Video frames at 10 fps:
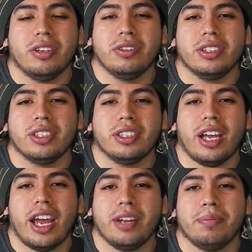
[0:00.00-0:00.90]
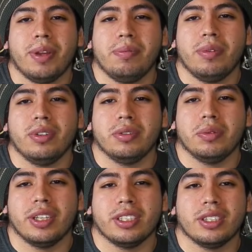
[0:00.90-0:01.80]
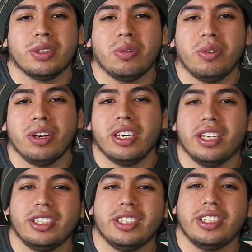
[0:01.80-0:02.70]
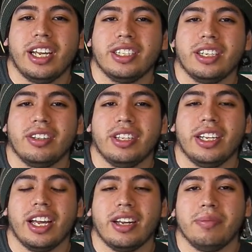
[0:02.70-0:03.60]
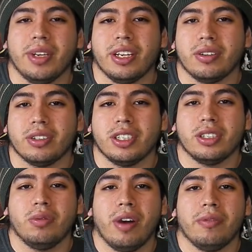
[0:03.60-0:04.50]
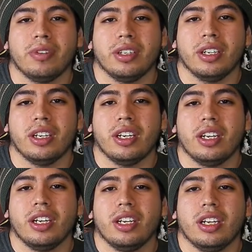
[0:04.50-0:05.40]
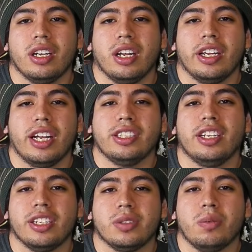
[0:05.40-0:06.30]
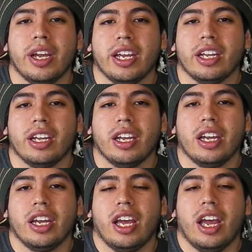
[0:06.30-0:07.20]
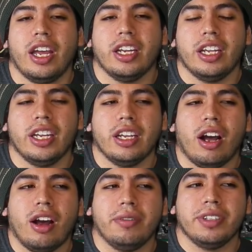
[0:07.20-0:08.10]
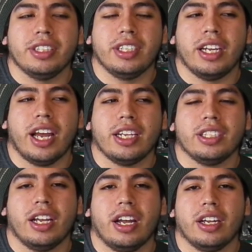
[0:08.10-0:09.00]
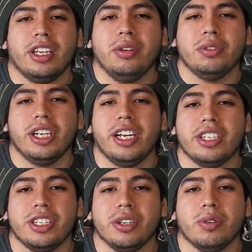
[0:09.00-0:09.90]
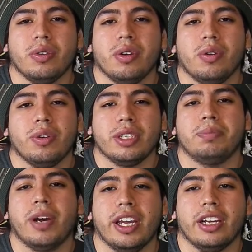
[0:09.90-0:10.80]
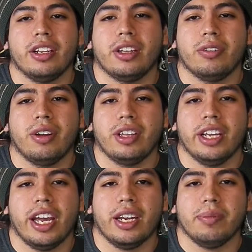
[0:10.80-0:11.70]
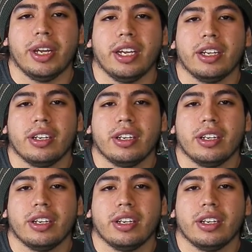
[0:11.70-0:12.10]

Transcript: Goes at people with sword and he just takes out the enemy or just whoever gets in his way. And he obviously has a huge issue with Spike throughout the anime.